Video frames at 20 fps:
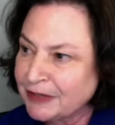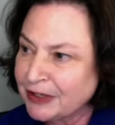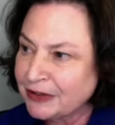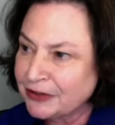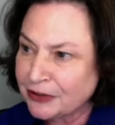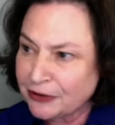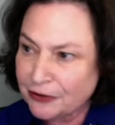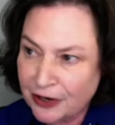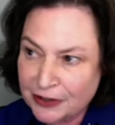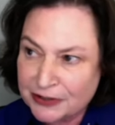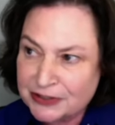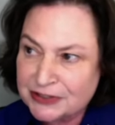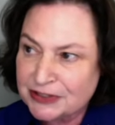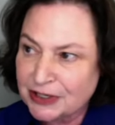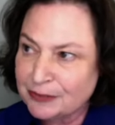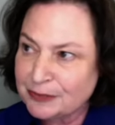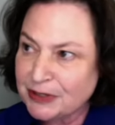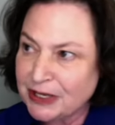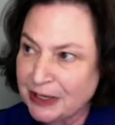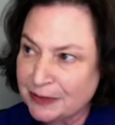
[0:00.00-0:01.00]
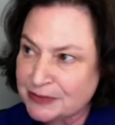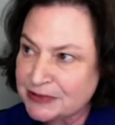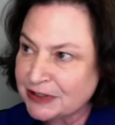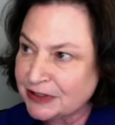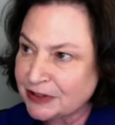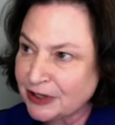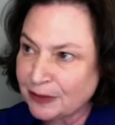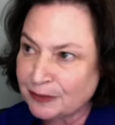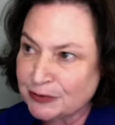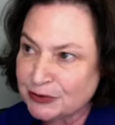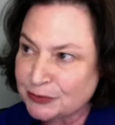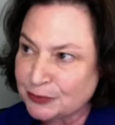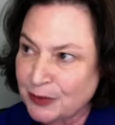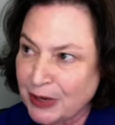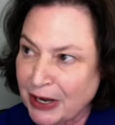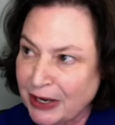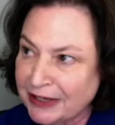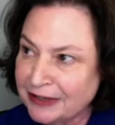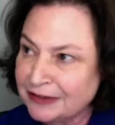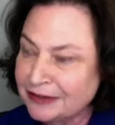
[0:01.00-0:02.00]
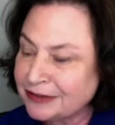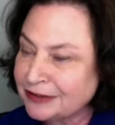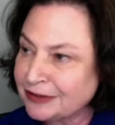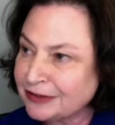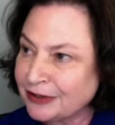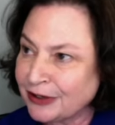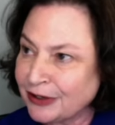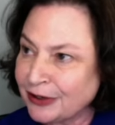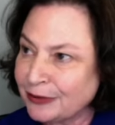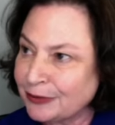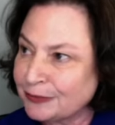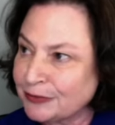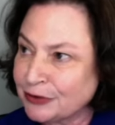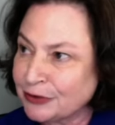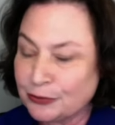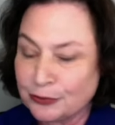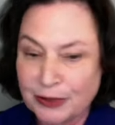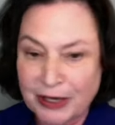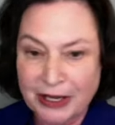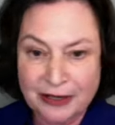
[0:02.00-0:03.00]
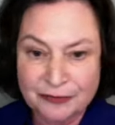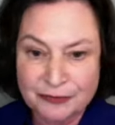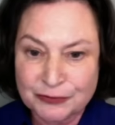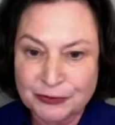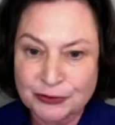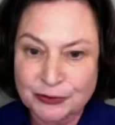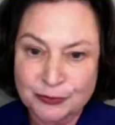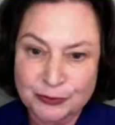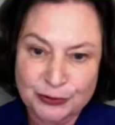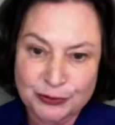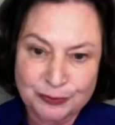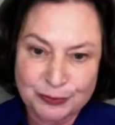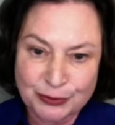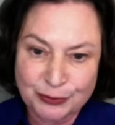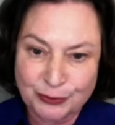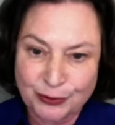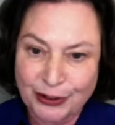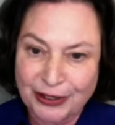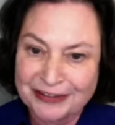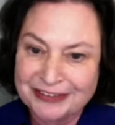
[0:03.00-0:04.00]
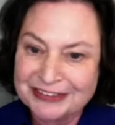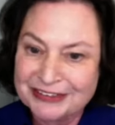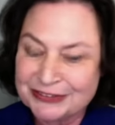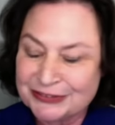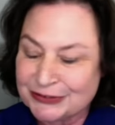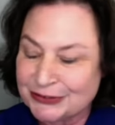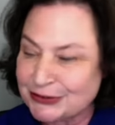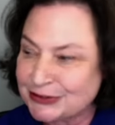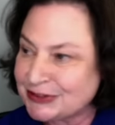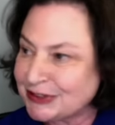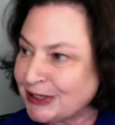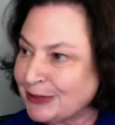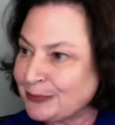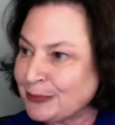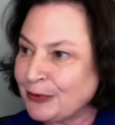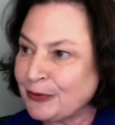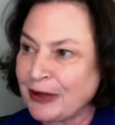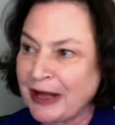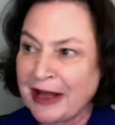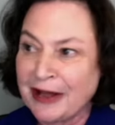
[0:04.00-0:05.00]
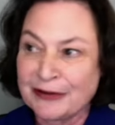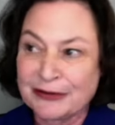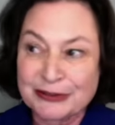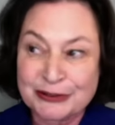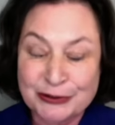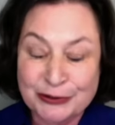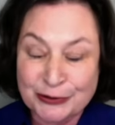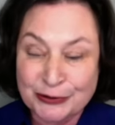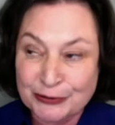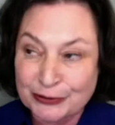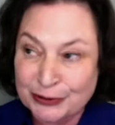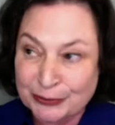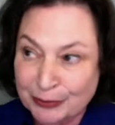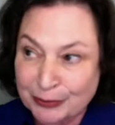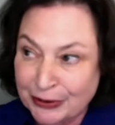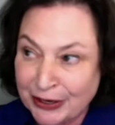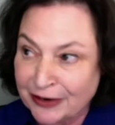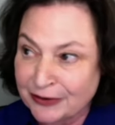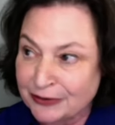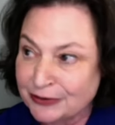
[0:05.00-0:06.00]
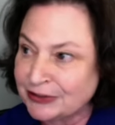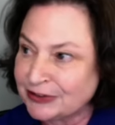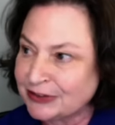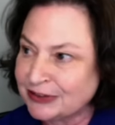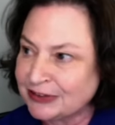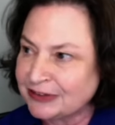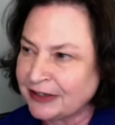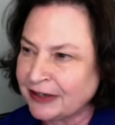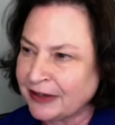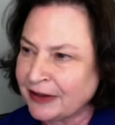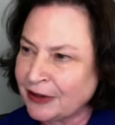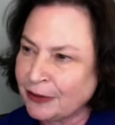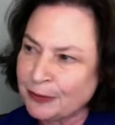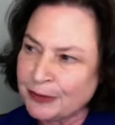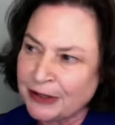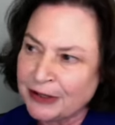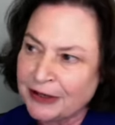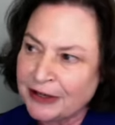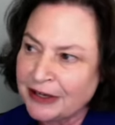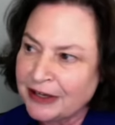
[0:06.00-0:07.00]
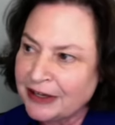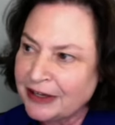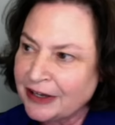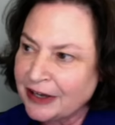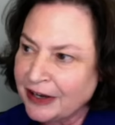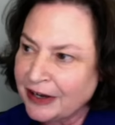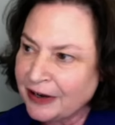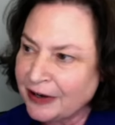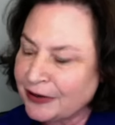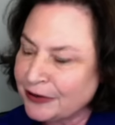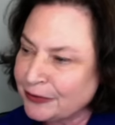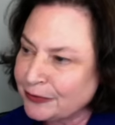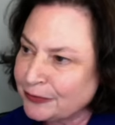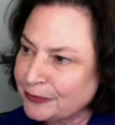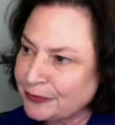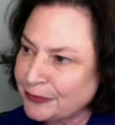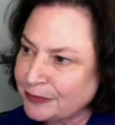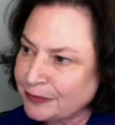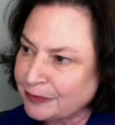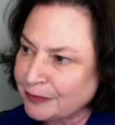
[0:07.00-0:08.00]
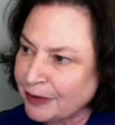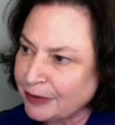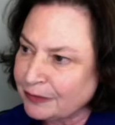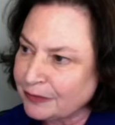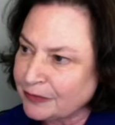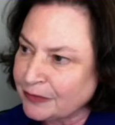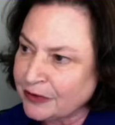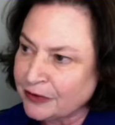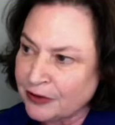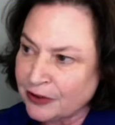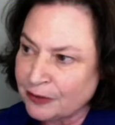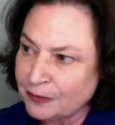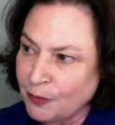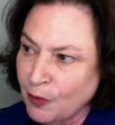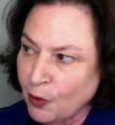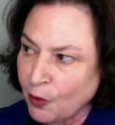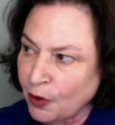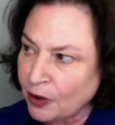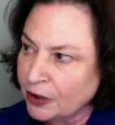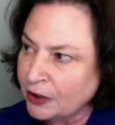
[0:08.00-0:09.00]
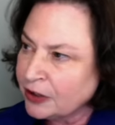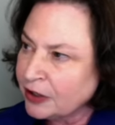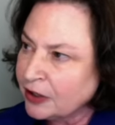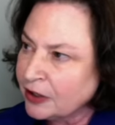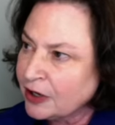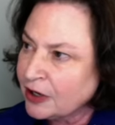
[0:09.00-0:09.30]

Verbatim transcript: There are some names that come to mind. Um, Hugh Hefner would be one, for example. Helen Gurley Brown didn't help. Uh, there are more.